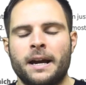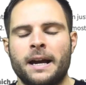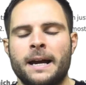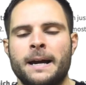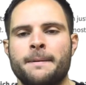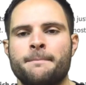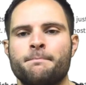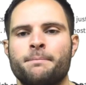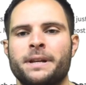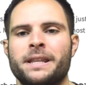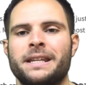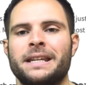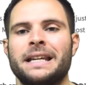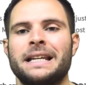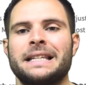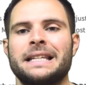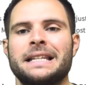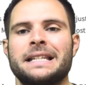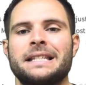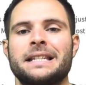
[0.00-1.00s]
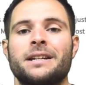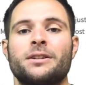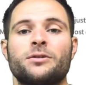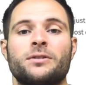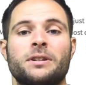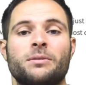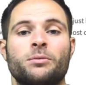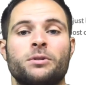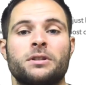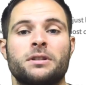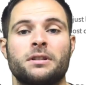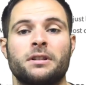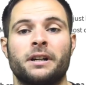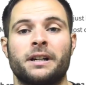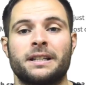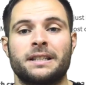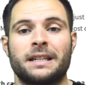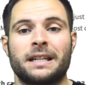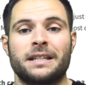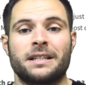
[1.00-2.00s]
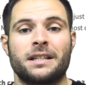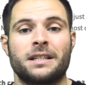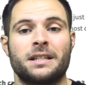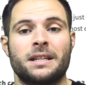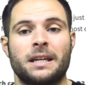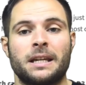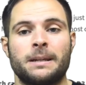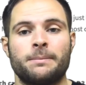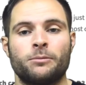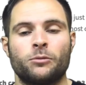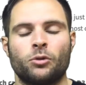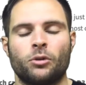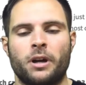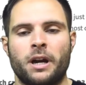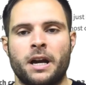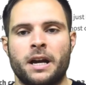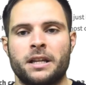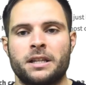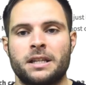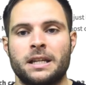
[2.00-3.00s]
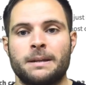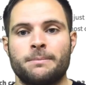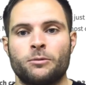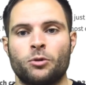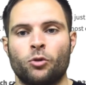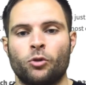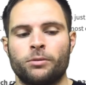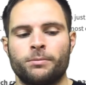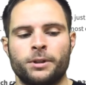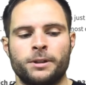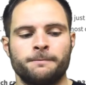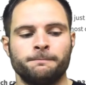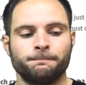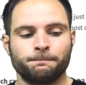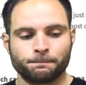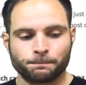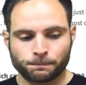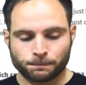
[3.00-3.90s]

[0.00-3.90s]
But the ETC, as he was, like I said, it's a team tournament.